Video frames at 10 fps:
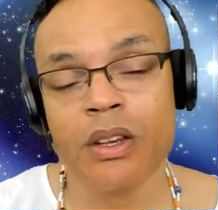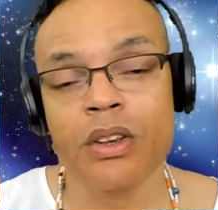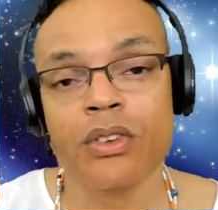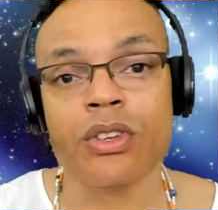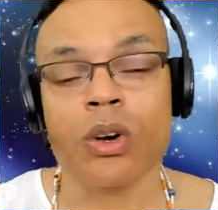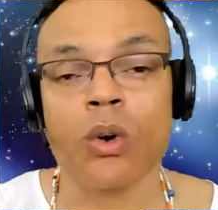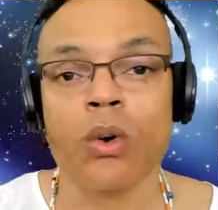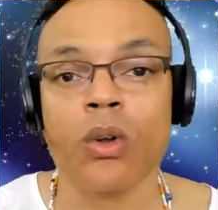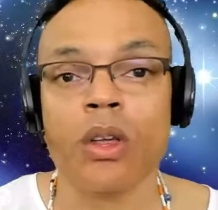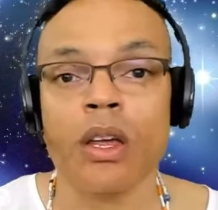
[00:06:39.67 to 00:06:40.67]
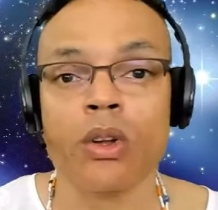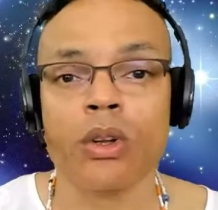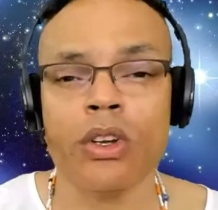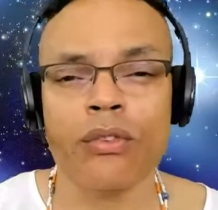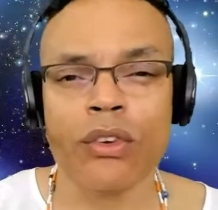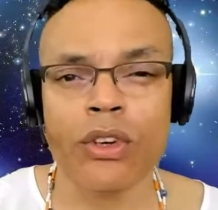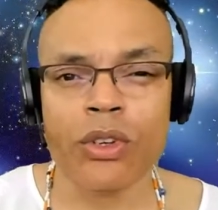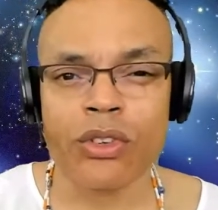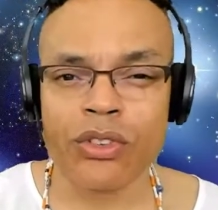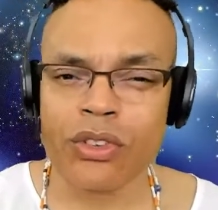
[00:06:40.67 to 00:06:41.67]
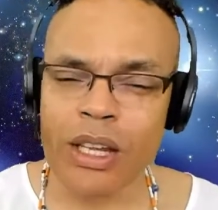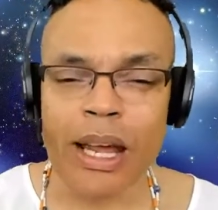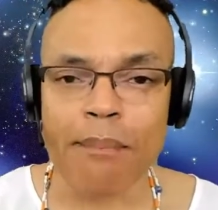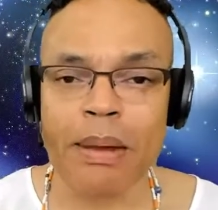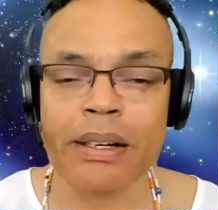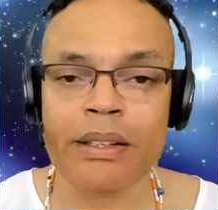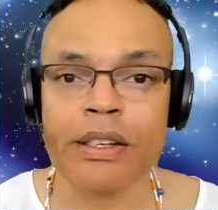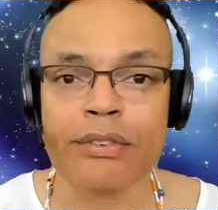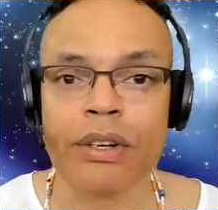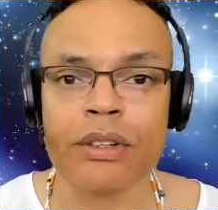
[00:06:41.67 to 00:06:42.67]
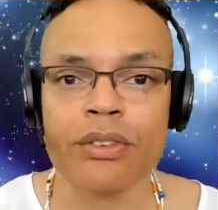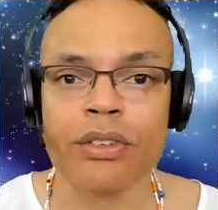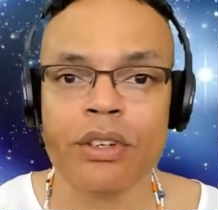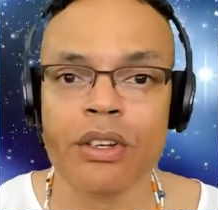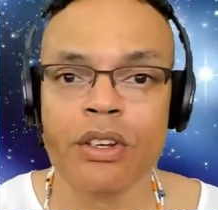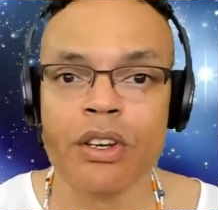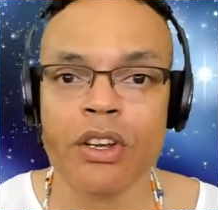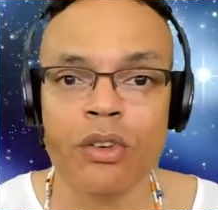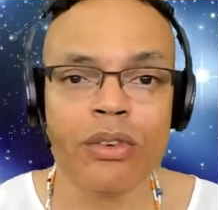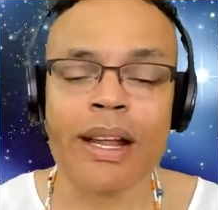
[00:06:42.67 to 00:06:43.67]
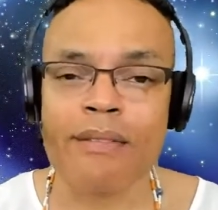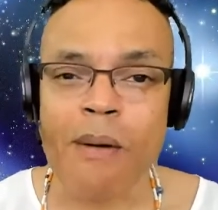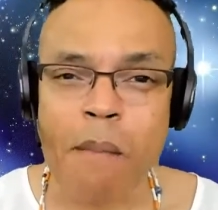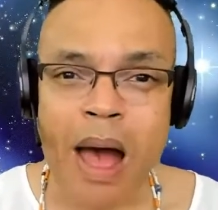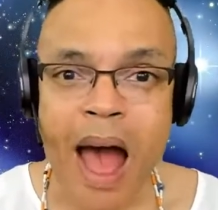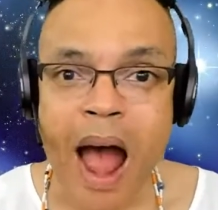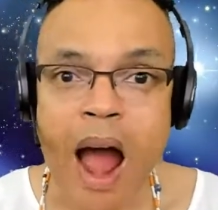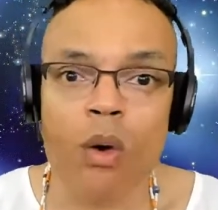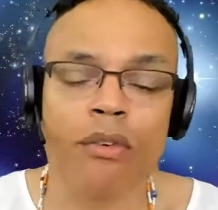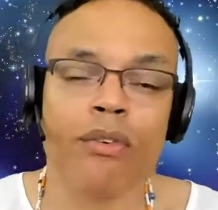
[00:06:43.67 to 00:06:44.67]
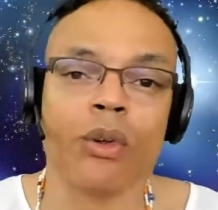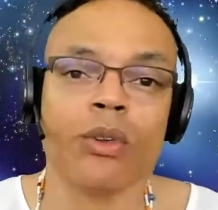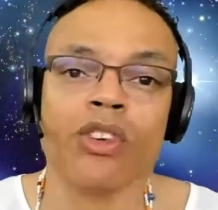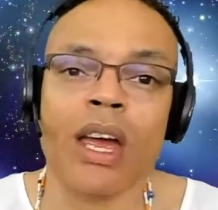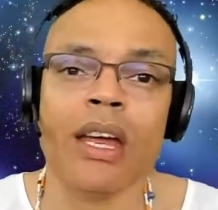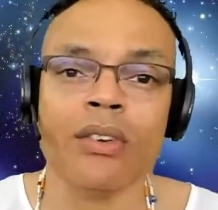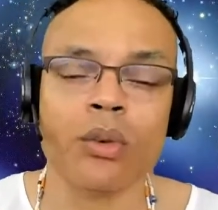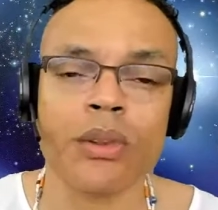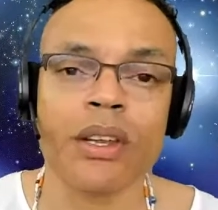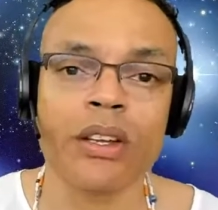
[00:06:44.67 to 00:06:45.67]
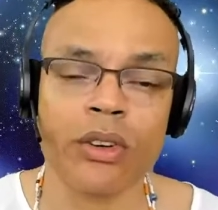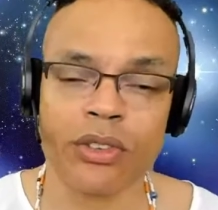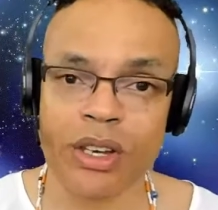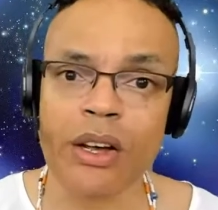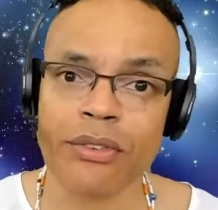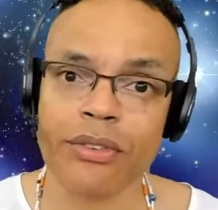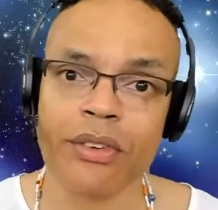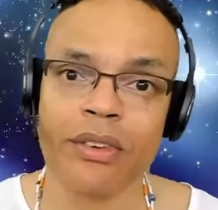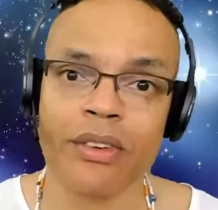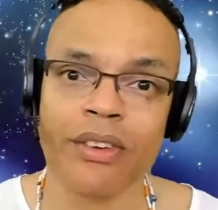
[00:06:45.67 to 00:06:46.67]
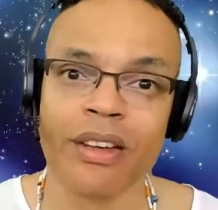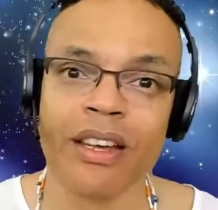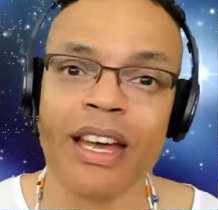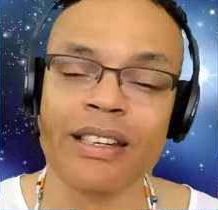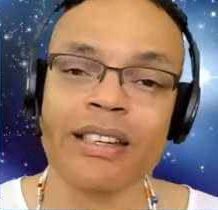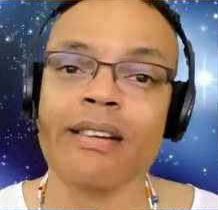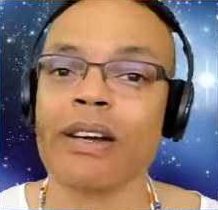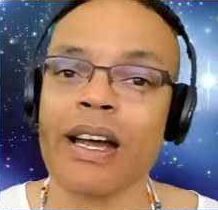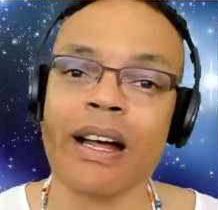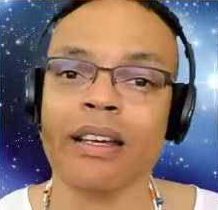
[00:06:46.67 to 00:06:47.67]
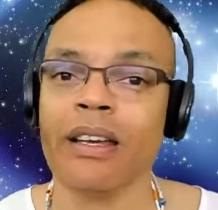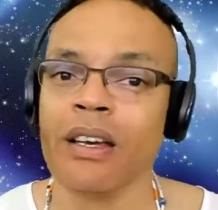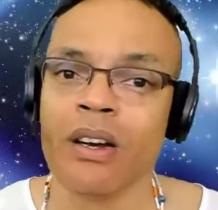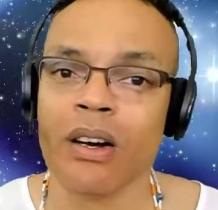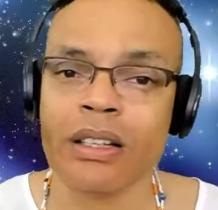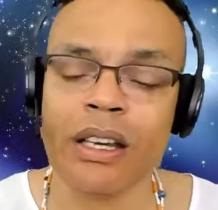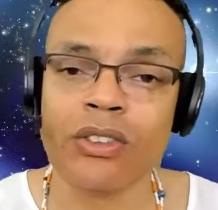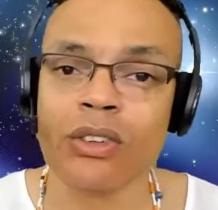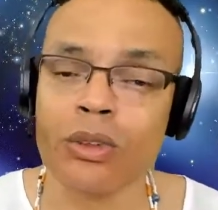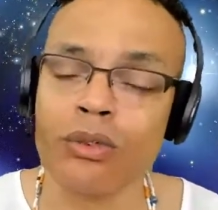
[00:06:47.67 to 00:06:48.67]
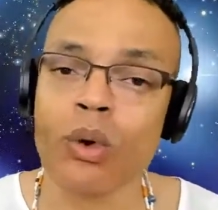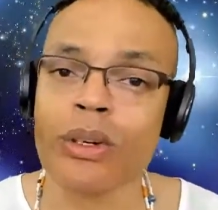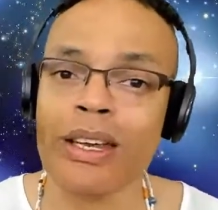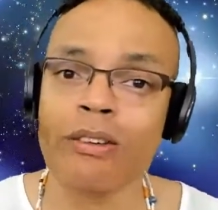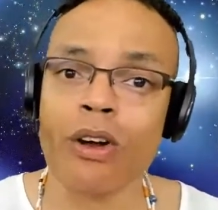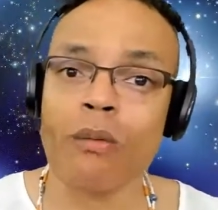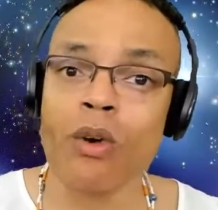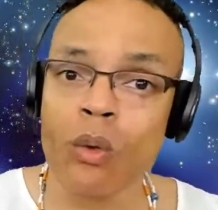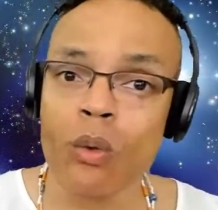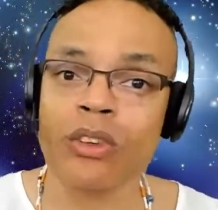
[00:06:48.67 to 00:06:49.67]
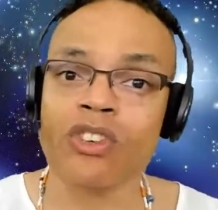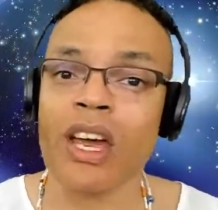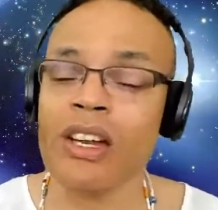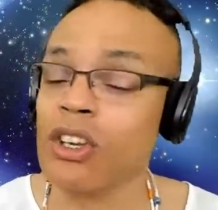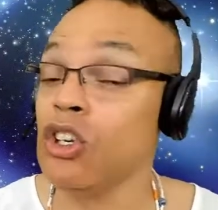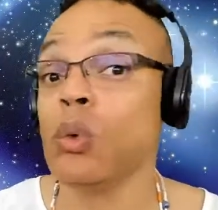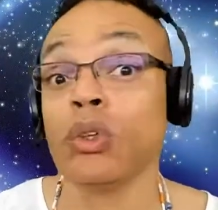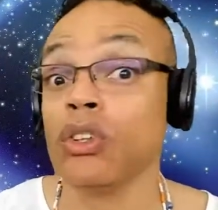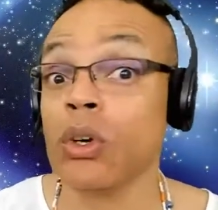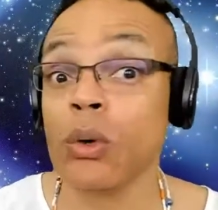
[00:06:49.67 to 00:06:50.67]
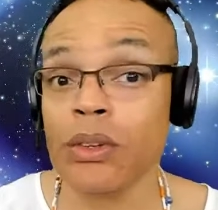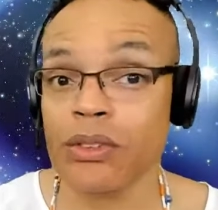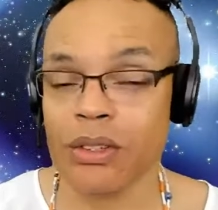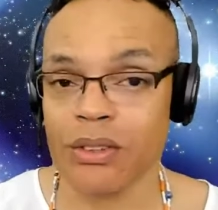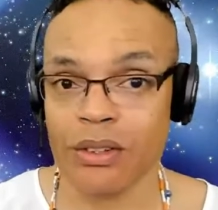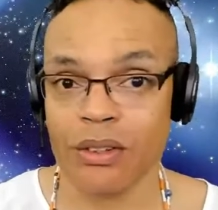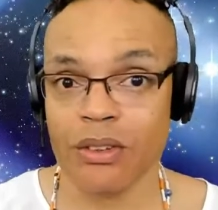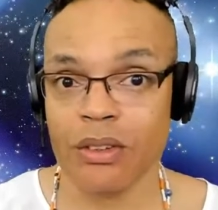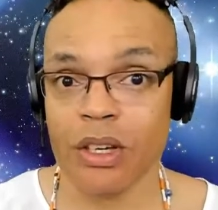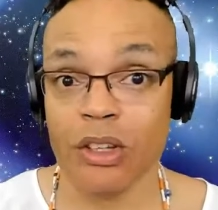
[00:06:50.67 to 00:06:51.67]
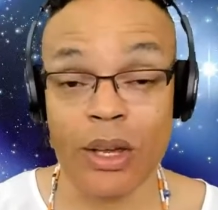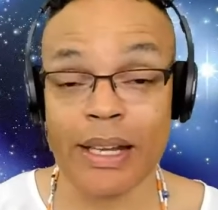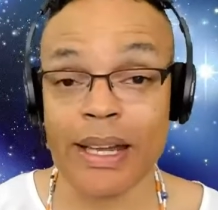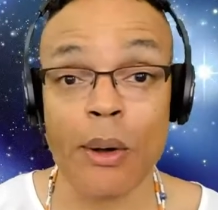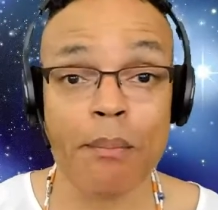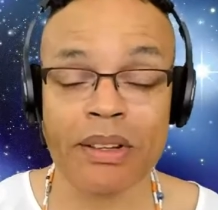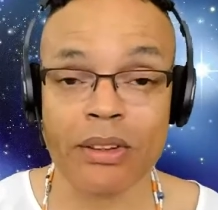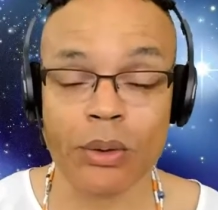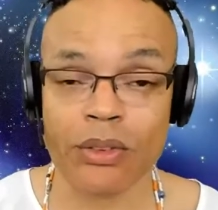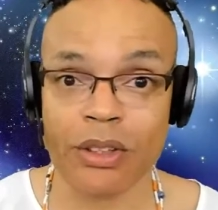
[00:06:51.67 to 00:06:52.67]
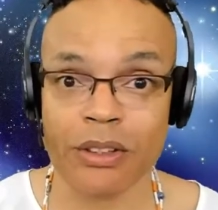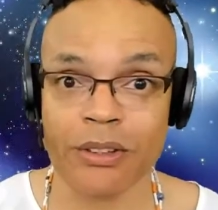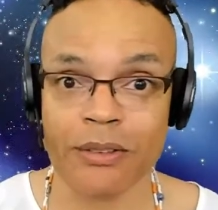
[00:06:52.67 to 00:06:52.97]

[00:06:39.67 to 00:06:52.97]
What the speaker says: So in order for you to see that bigger difference, you've got to have a powerful change within yourself. And then that reality on the external 4D realm will change and you will notice it. You can't help but notice it.